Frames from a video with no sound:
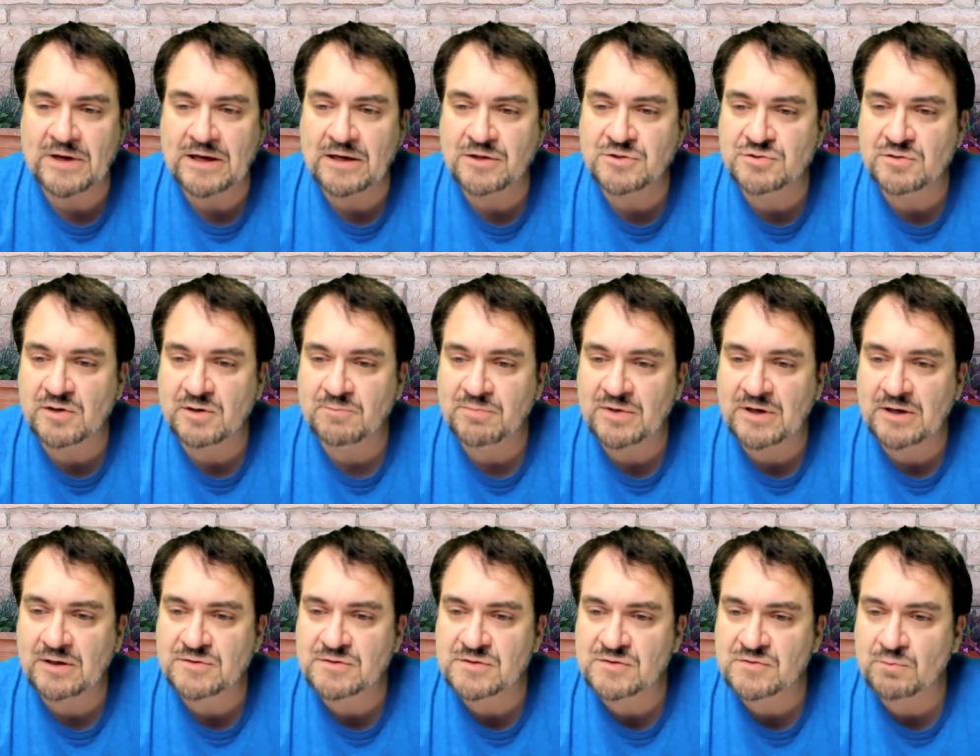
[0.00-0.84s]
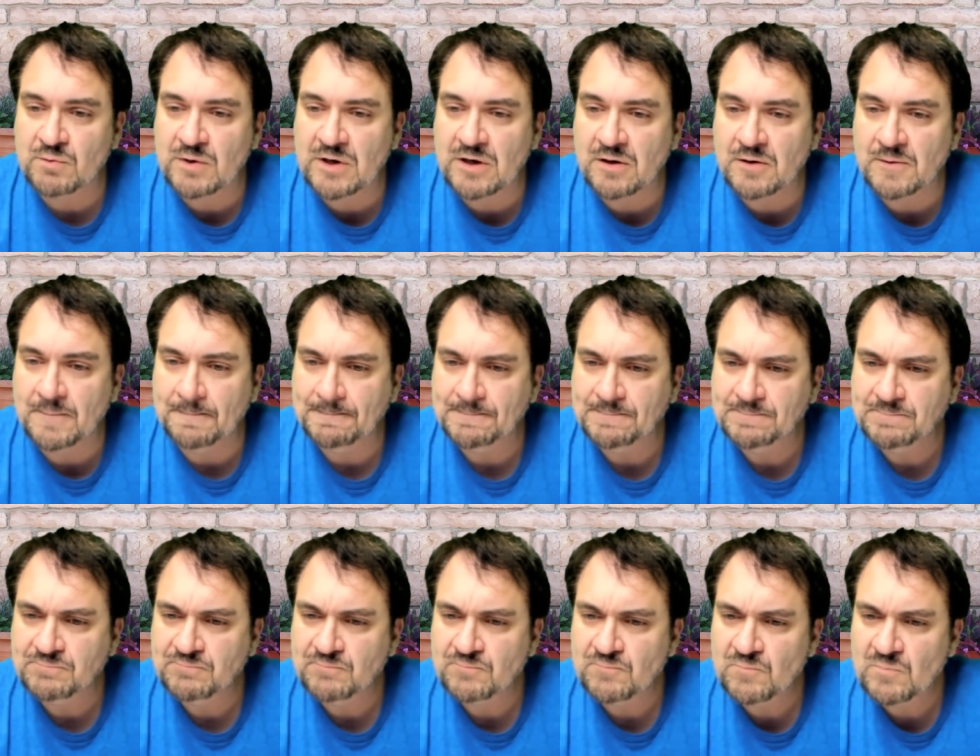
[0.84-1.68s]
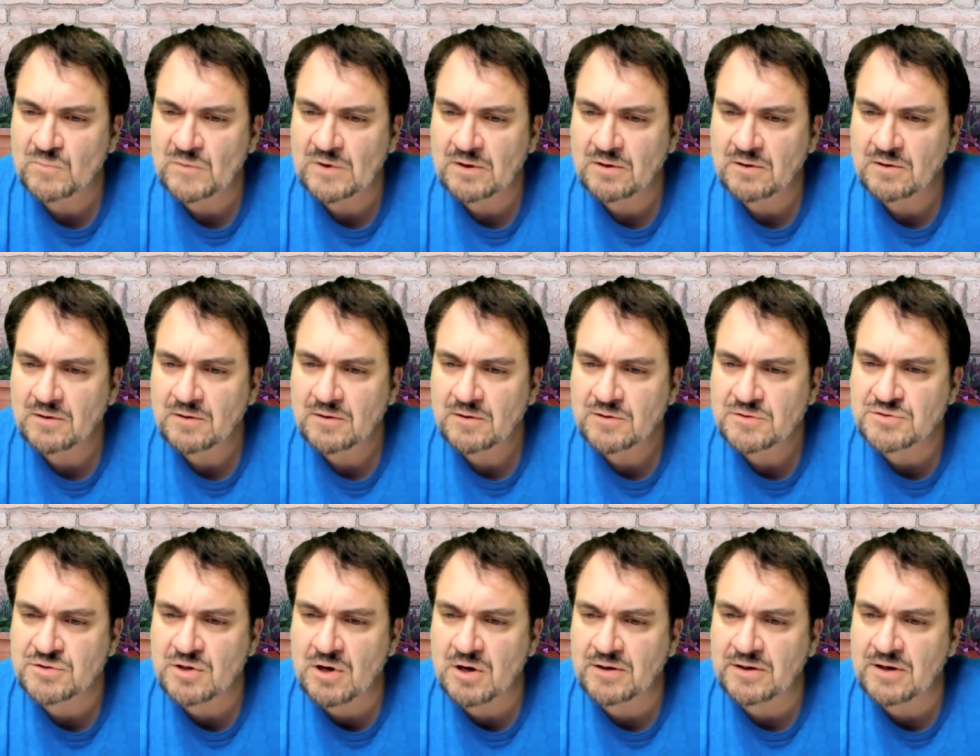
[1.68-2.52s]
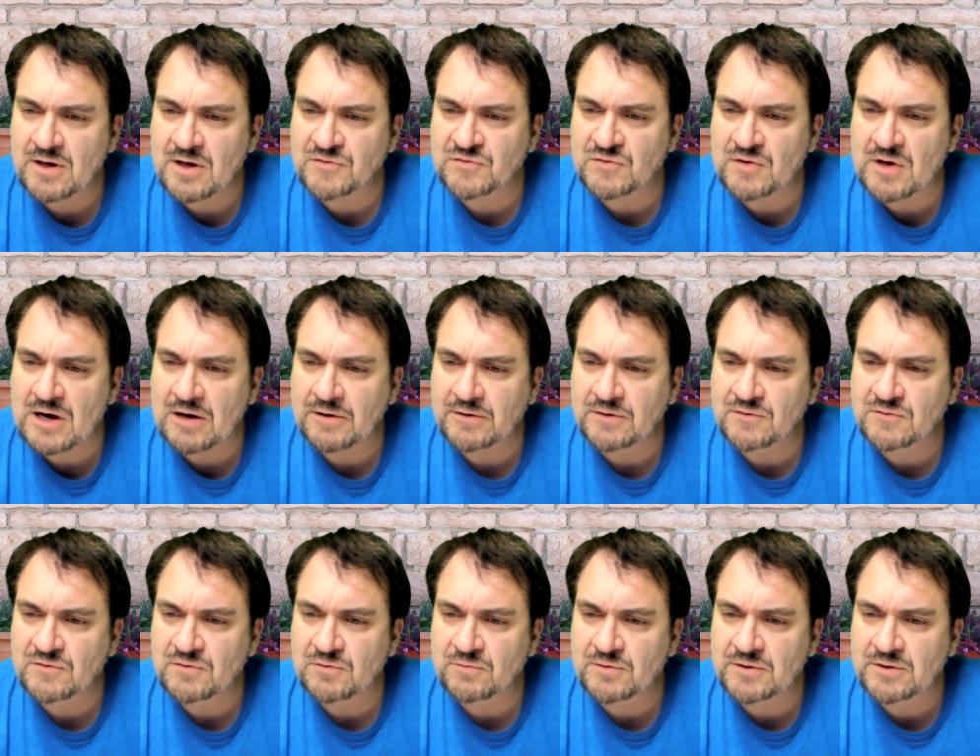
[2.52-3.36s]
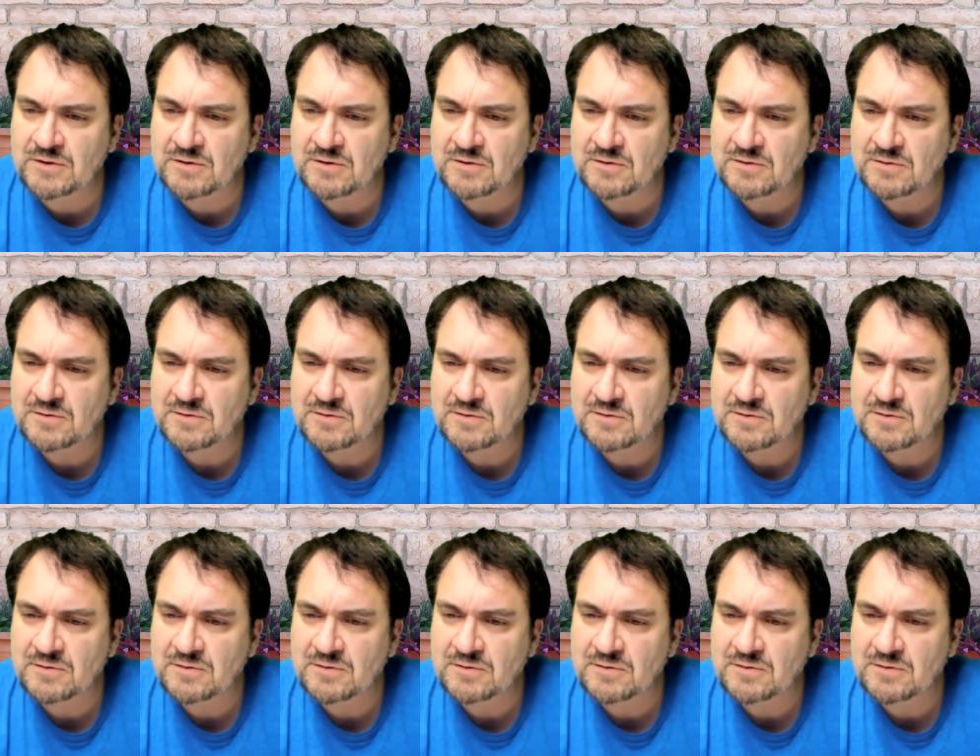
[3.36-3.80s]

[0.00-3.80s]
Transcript: Patreon page as well. Charlie Hustle, how are you doing?